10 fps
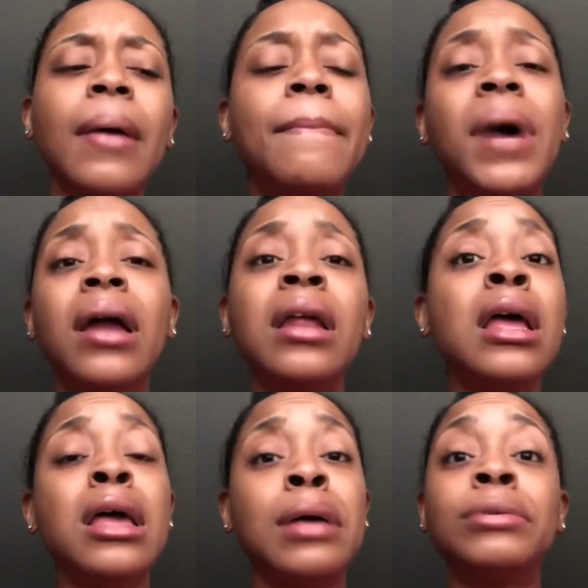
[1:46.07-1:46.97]
But
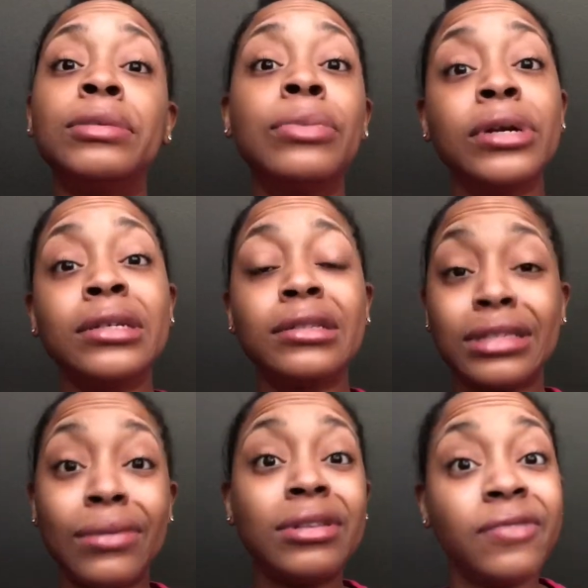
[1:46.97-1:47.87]
it was a breeze.
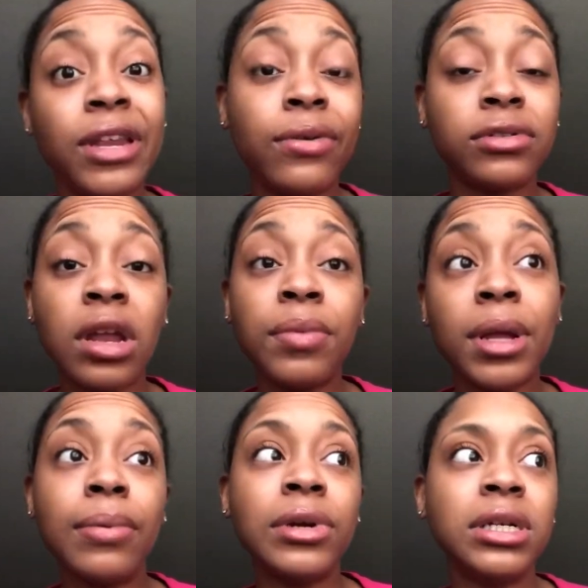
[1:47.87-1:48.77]
So this video is going to be
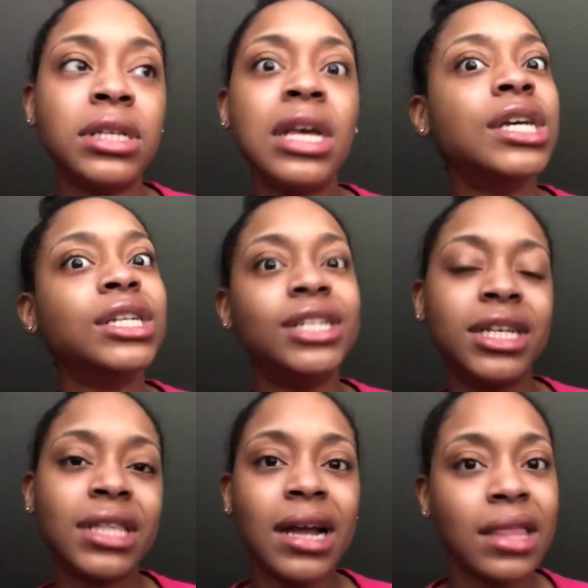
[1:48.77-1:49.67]
a breeze,
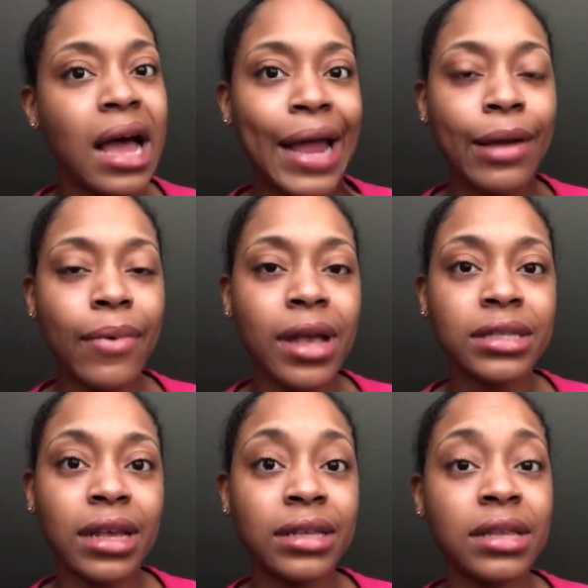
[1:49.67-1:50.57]
just like the hiring
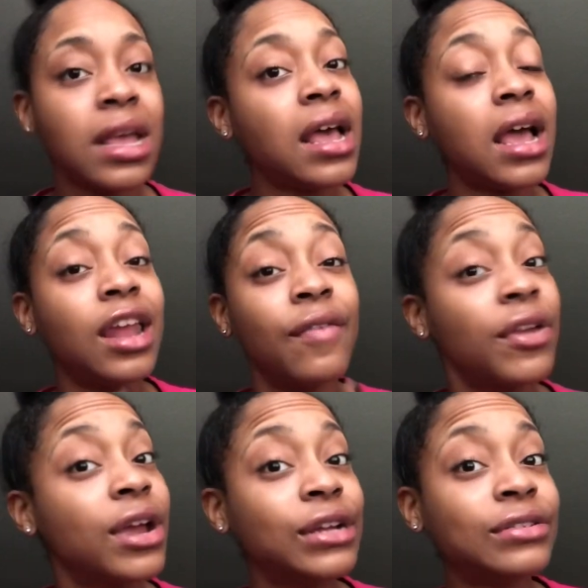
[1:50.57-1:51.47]
process. And if
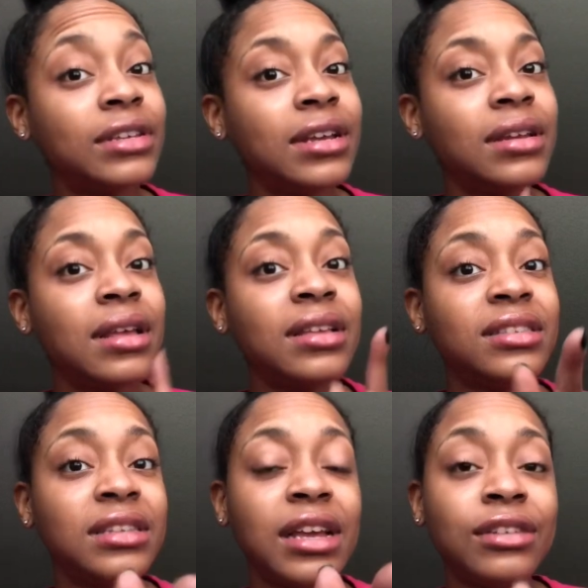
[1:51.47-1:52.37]
you're interested,
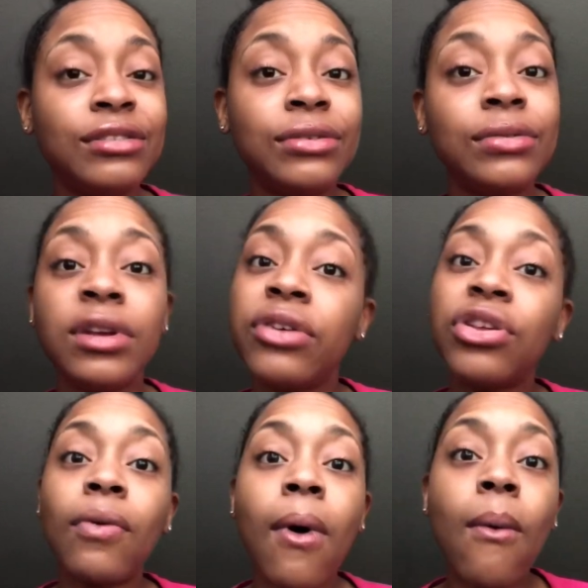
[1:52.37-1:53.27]
stay tuned.
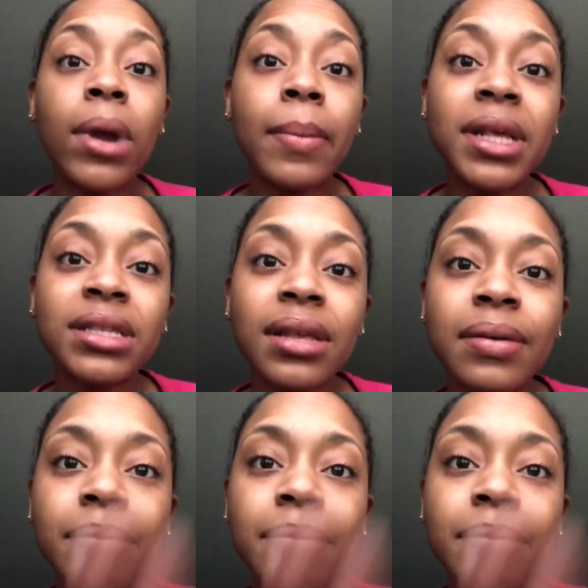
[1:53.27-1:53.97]
You won't want to miss it.